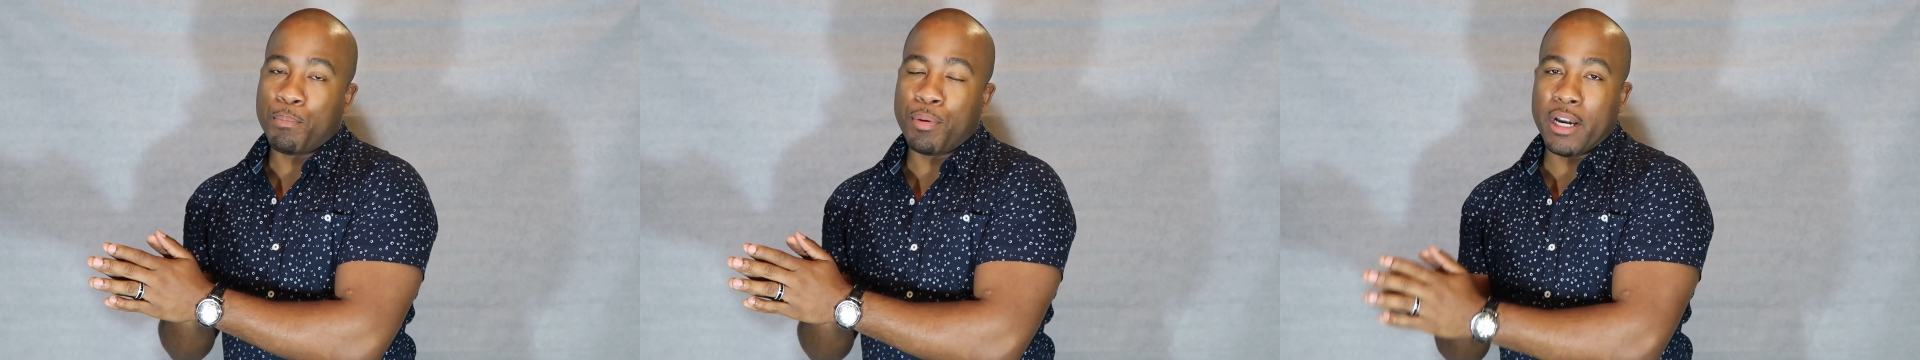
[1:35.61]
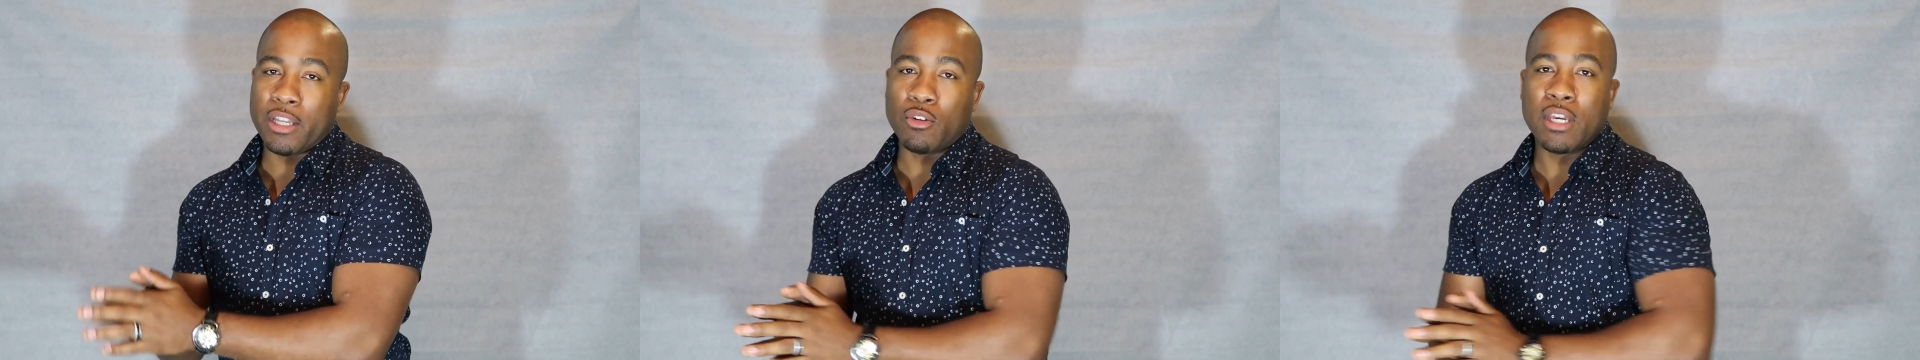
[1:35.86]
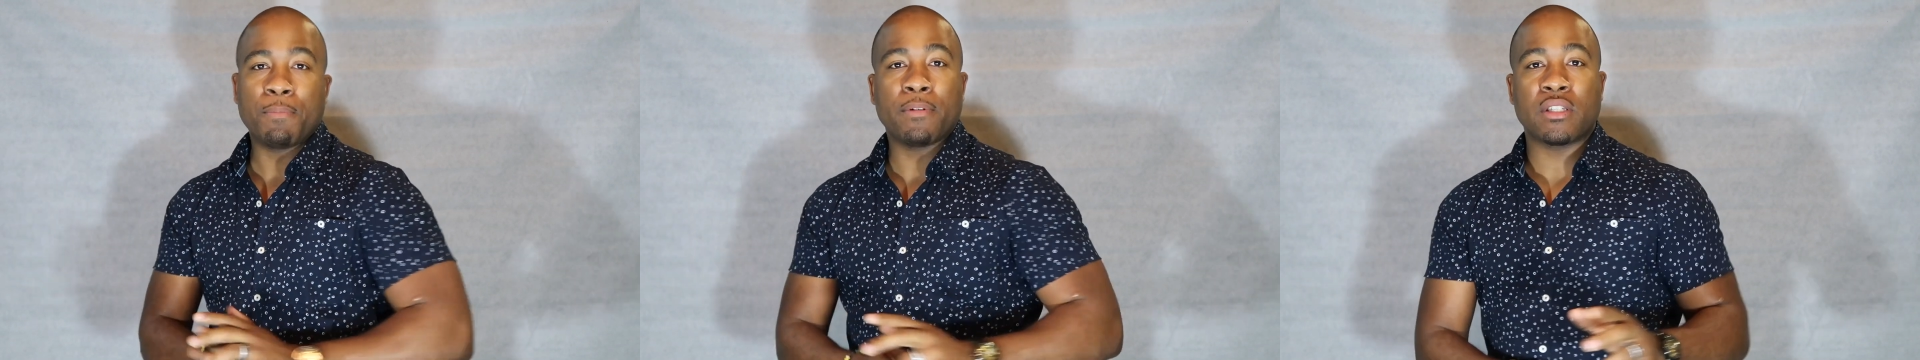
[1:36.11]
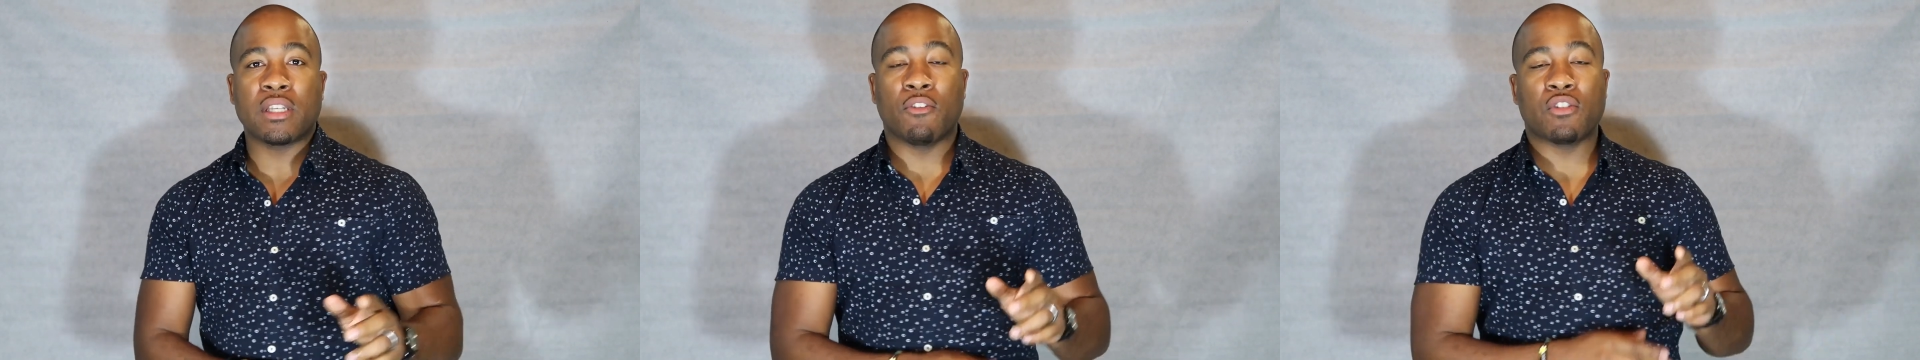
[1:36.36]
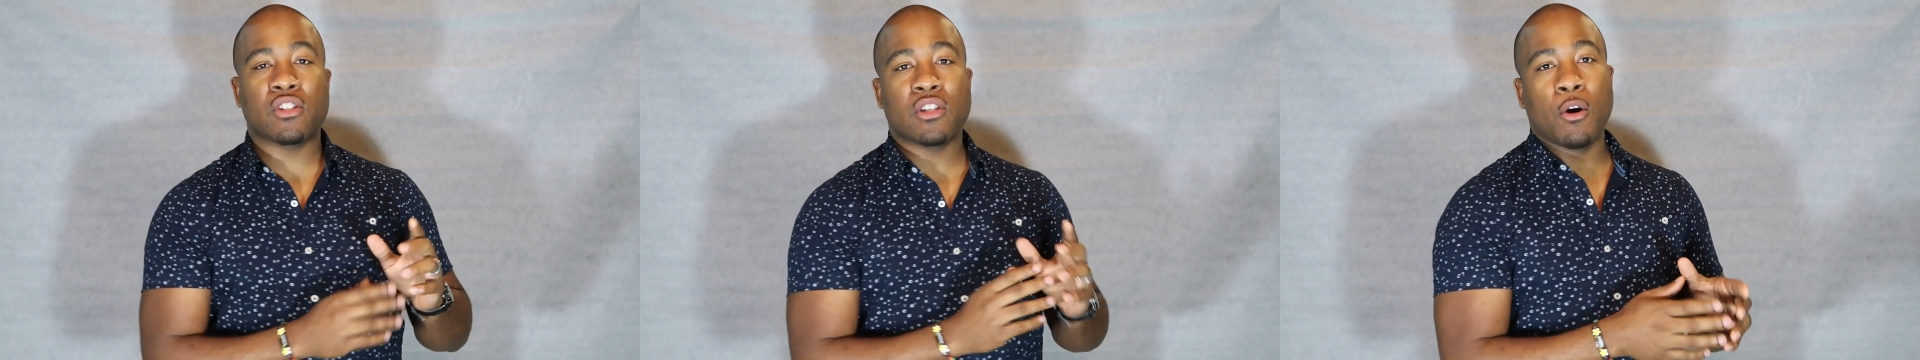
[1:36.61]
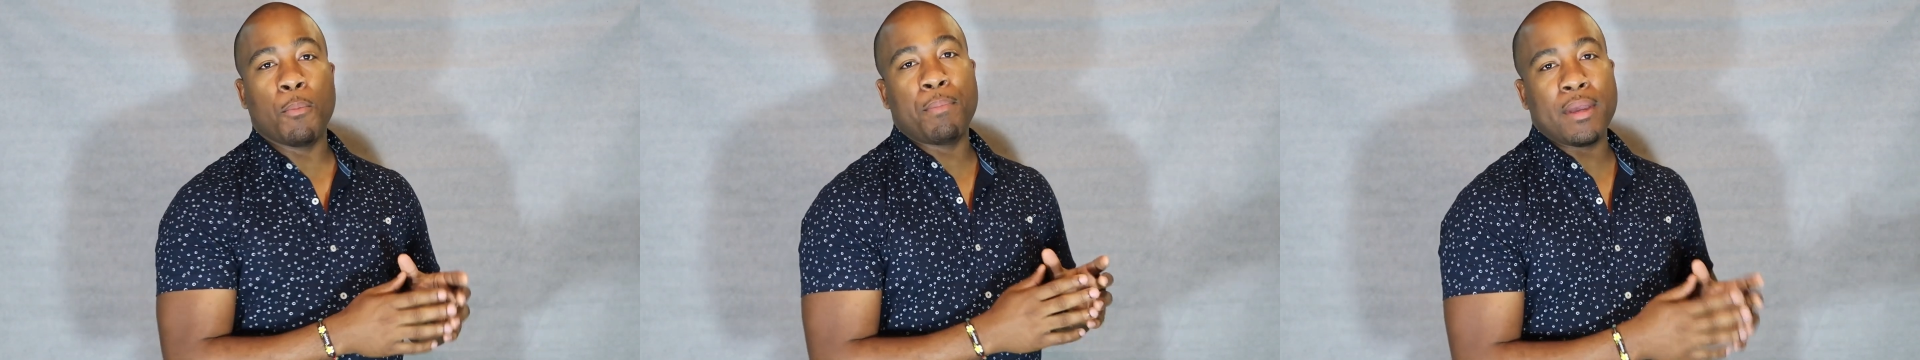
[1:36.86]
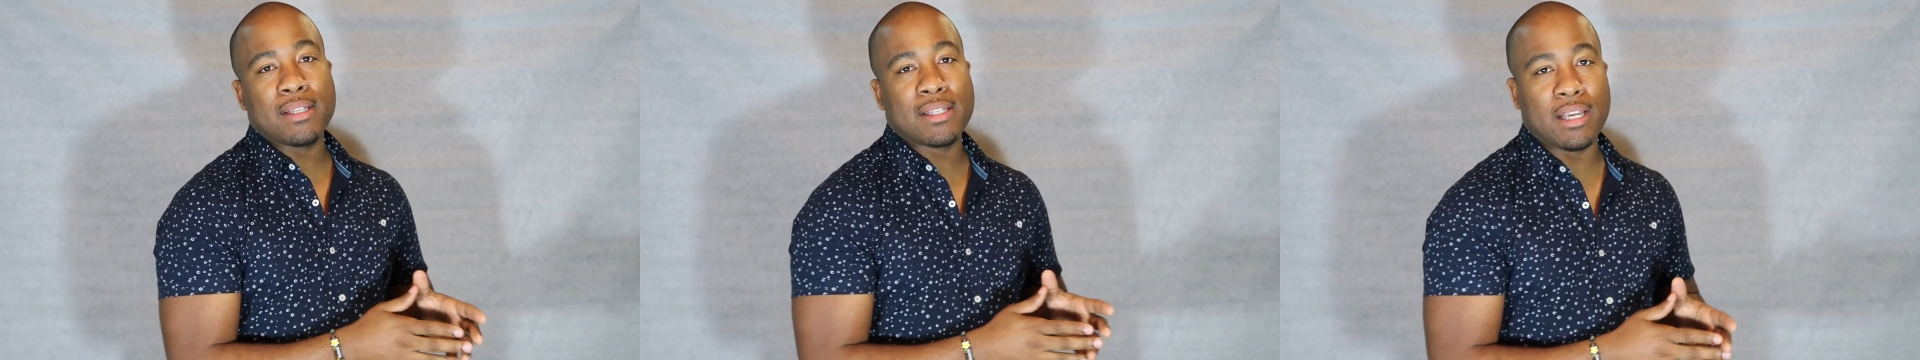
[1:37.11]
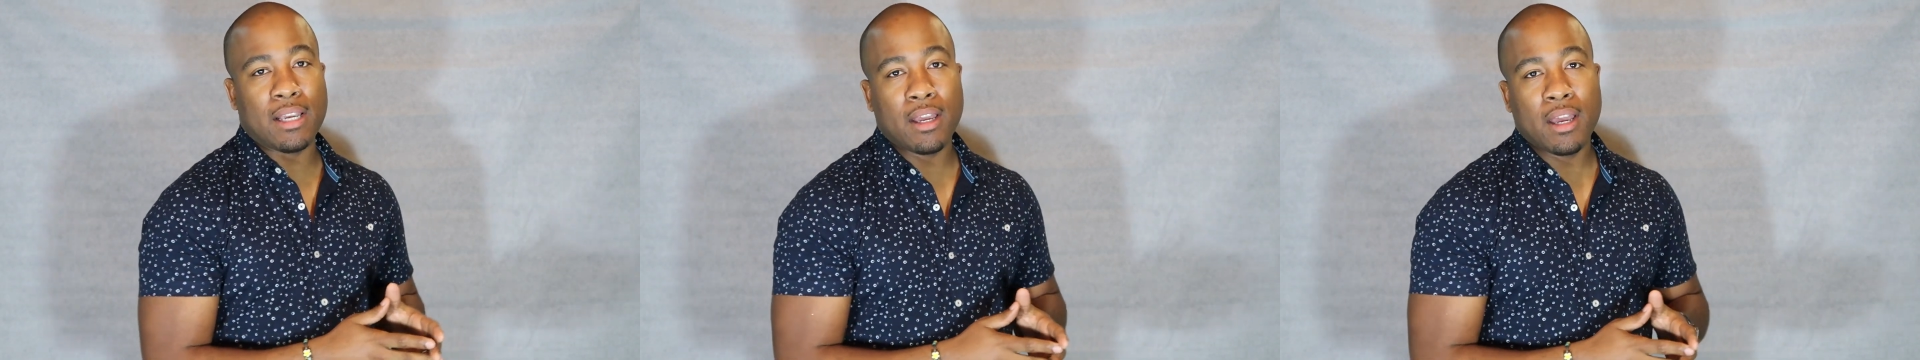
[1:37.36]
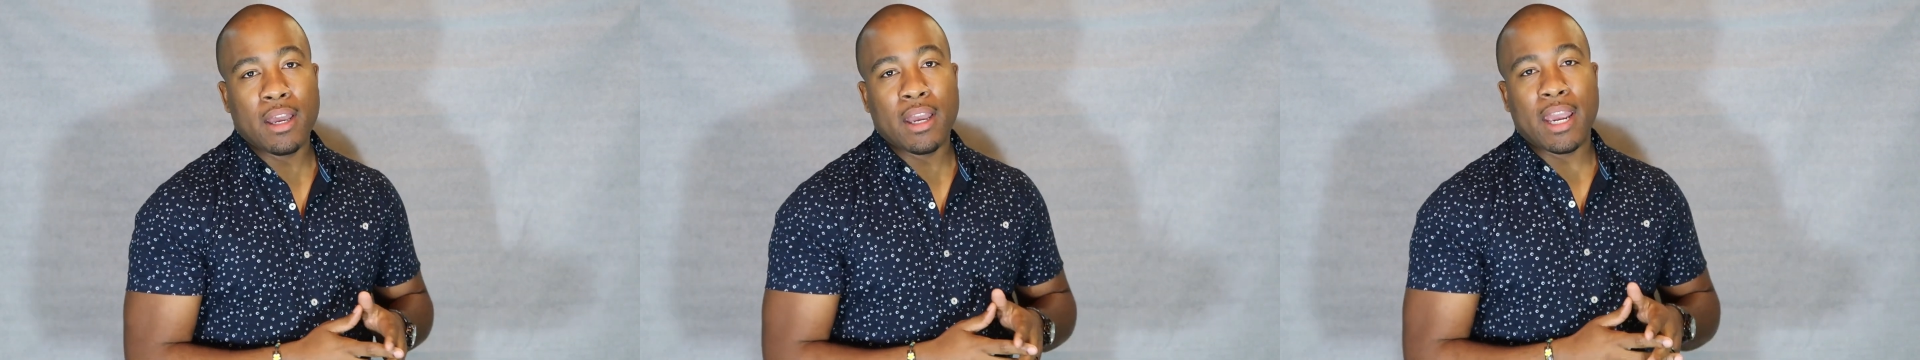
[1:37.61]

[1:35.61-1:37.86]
but you keep yourself so busy,